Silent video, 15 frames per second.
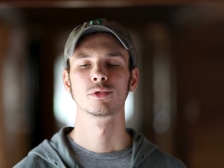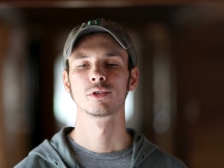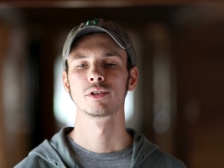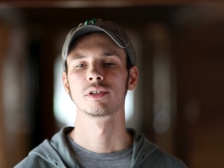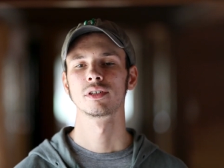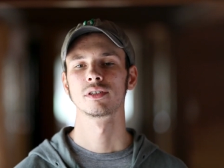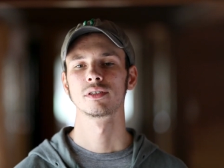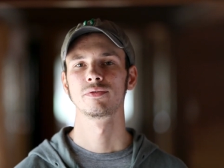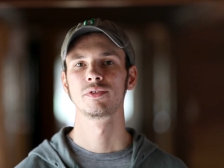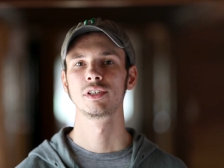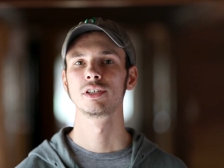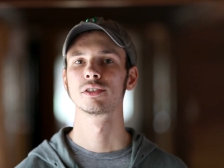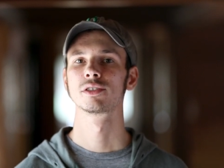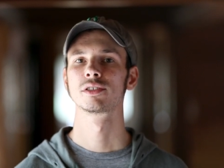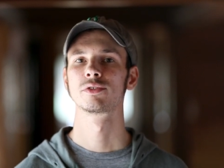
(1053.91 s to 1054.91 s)
And of
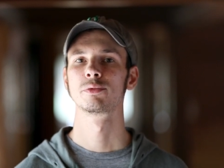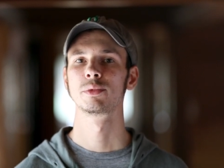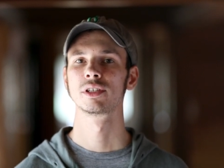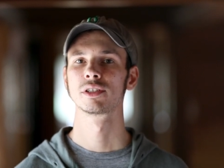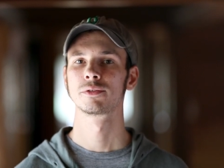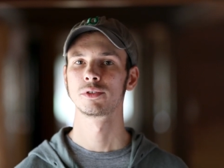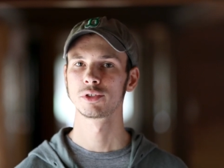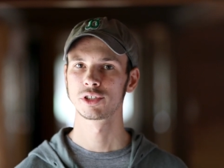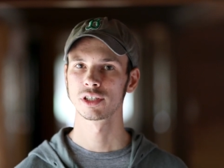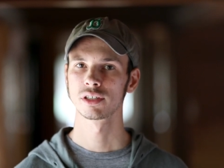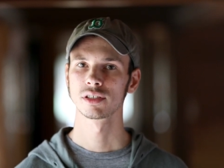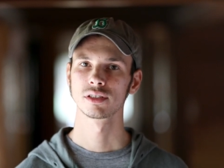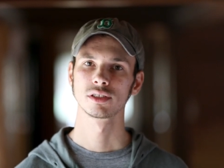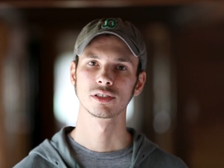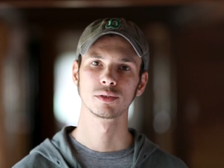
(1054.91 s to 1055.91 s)
course, if you want to see
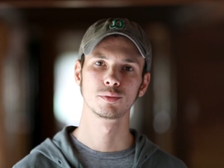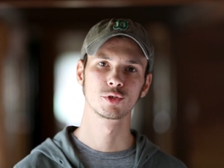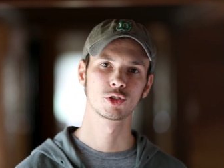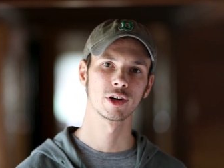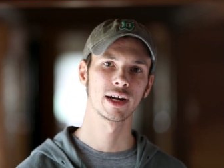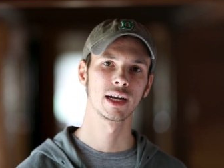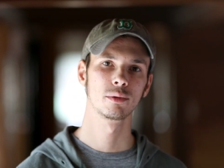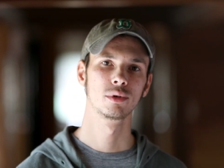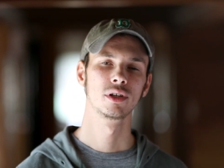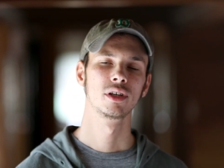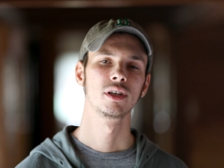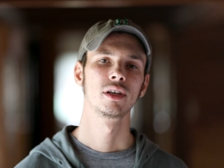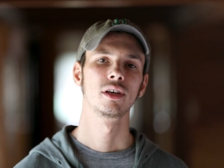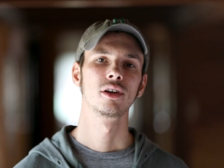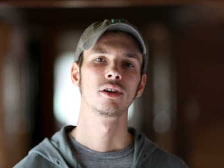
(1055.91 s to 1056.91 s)
more
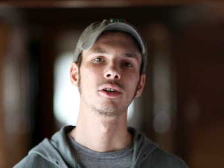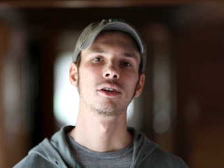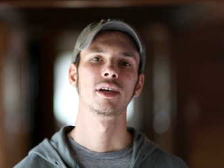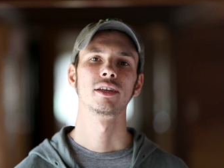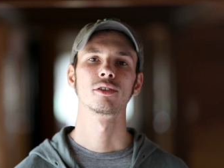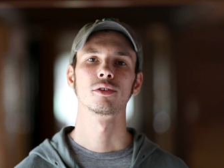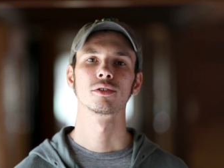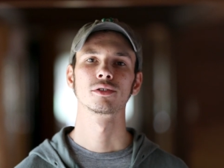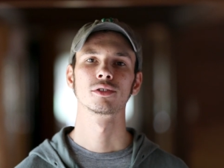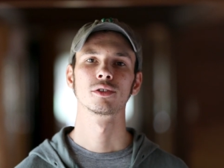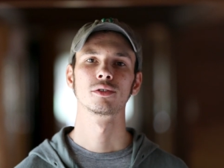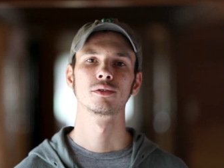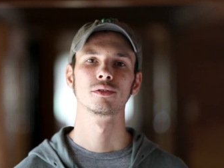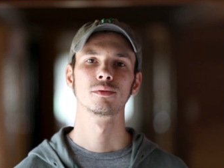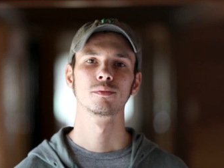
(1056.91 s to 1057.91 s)
videos from me in the future,
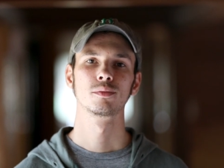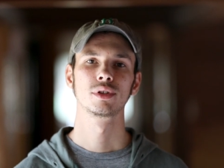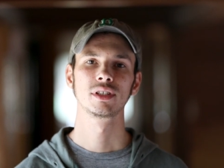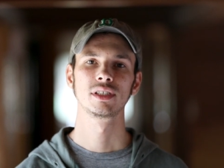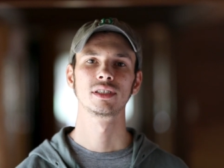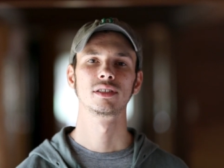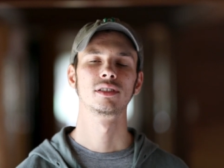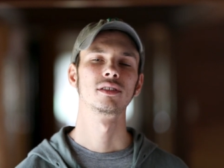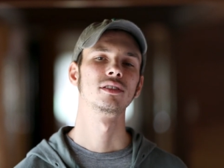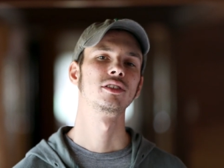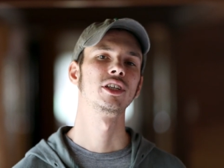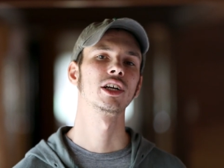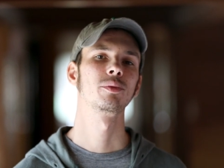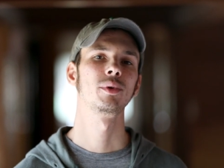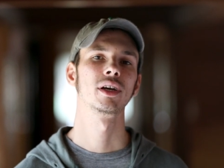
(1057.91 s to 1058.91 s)
subscribe.
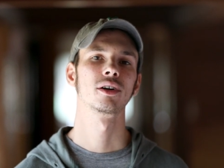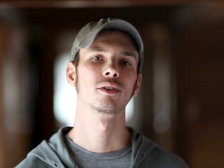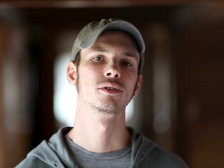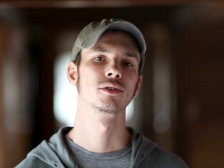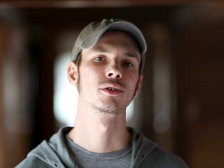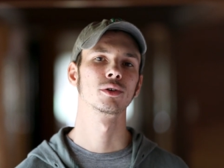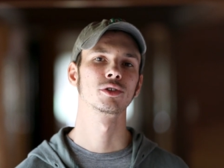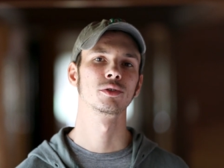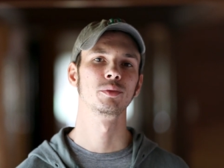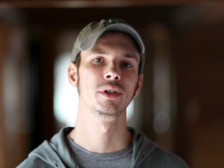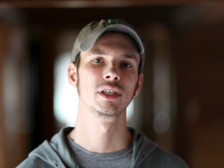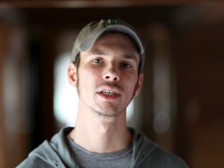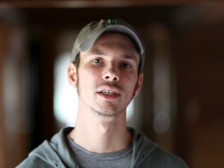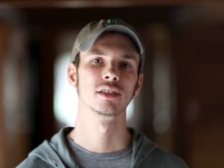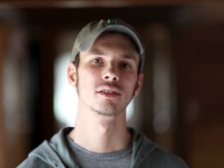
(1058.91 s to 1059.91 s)
And also,
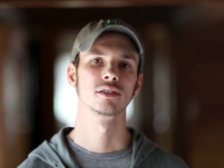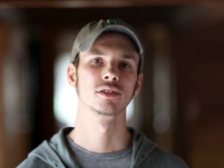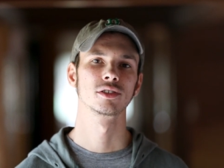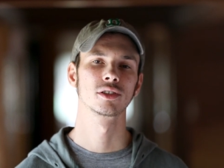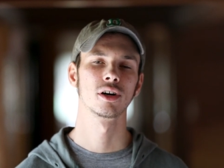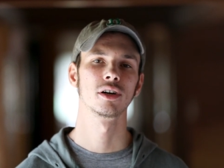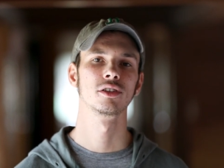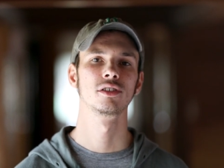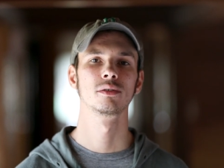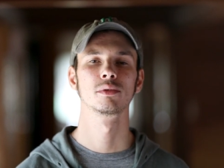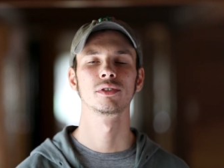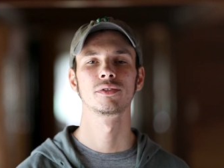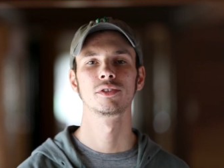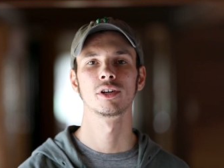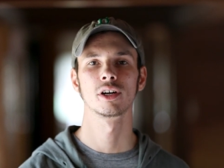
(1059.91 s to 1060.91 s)
please check
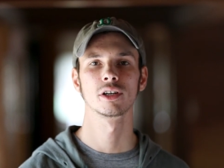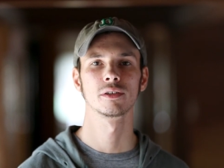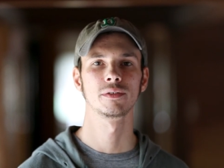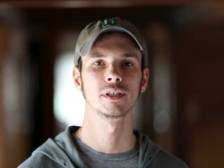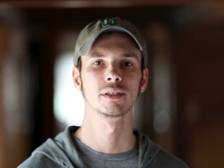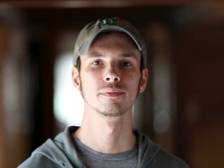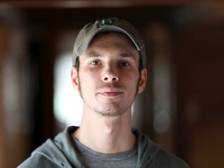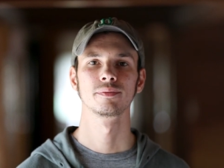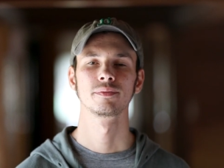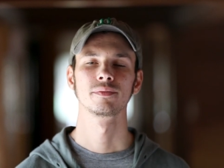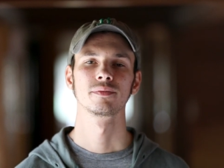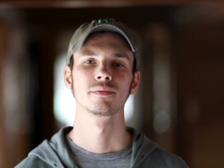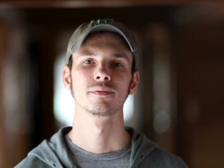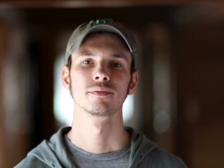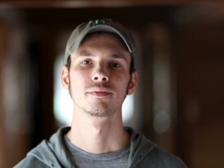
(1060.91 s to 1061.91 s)
me out on social
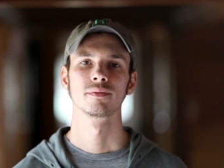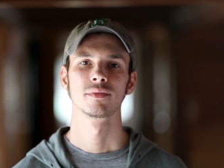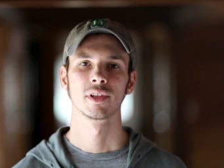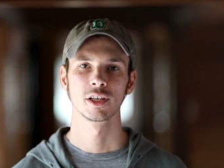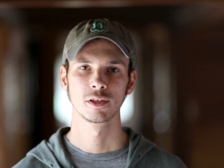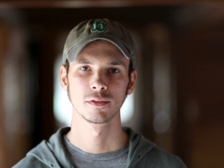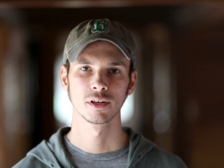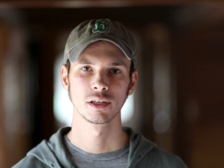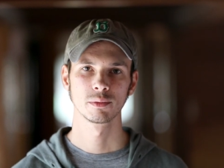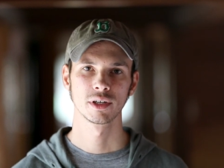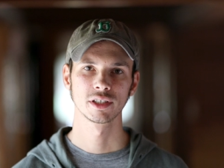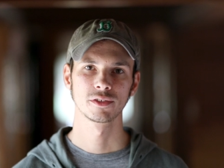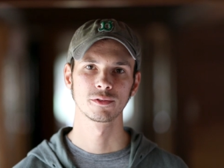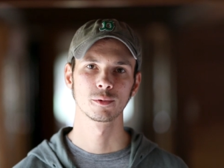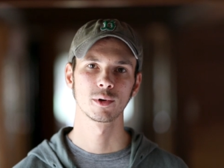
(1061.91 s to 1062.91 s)
media, Scott Dumas
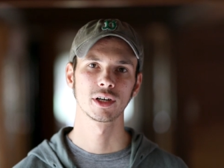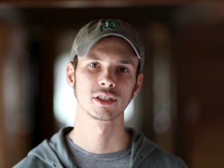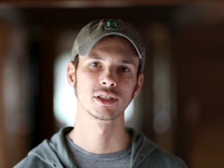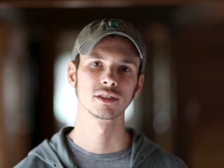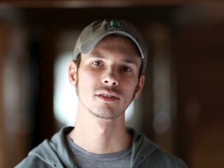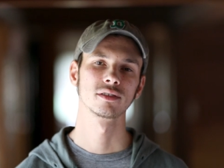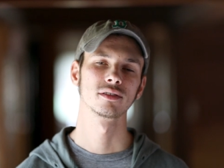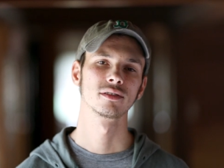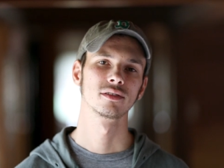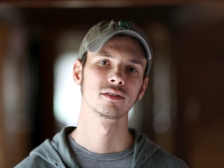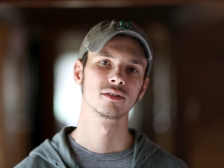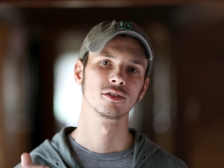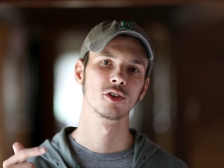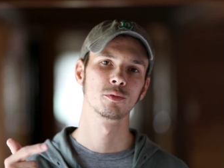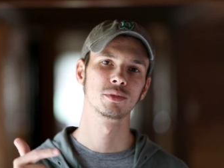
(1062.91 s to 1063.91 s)
Photography.
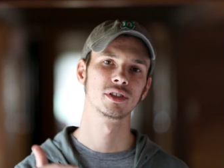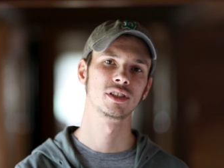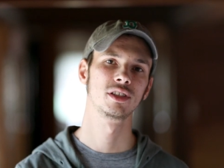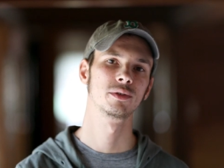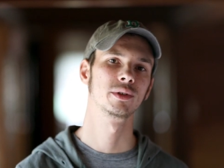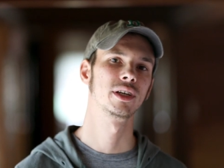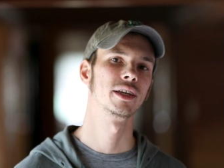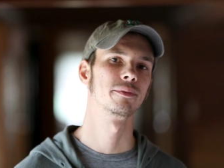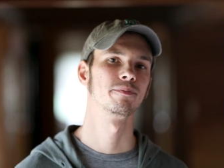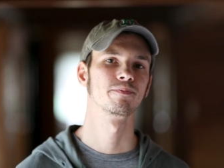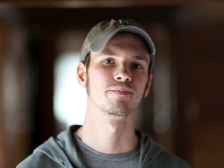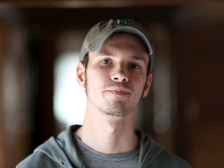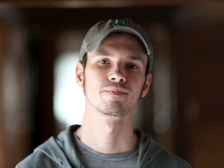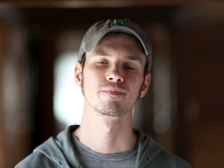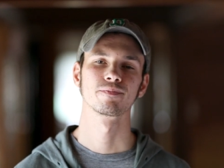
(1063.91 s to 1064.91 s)
Thank you very much
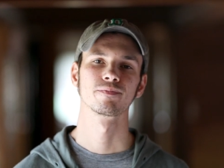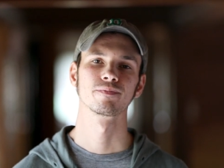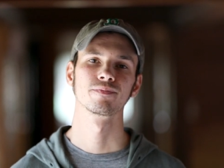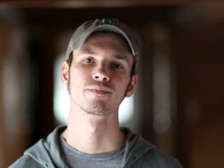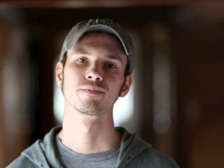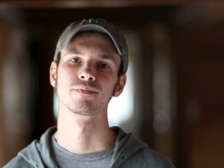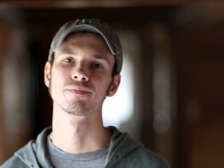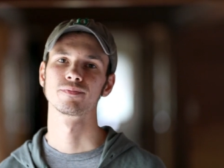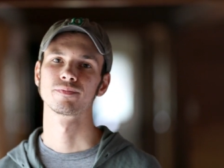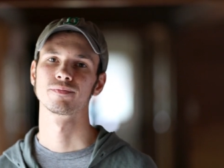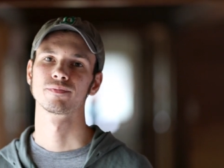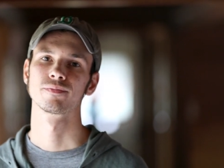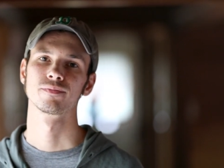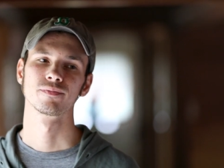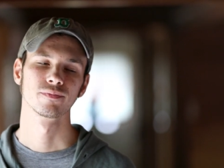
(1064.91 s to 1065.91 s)
for watching.
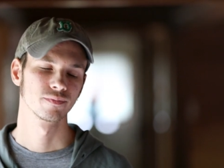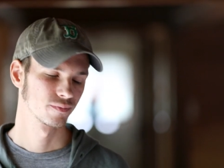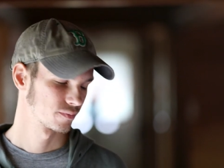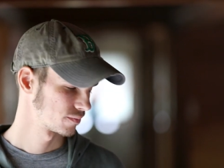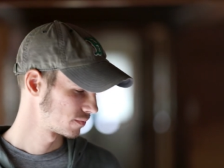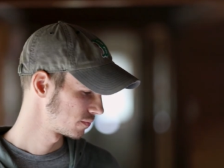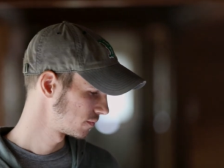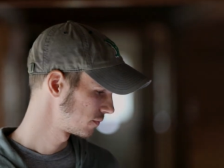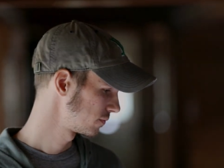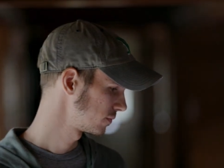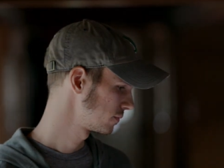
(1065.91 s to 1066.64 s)
Hope to see you again.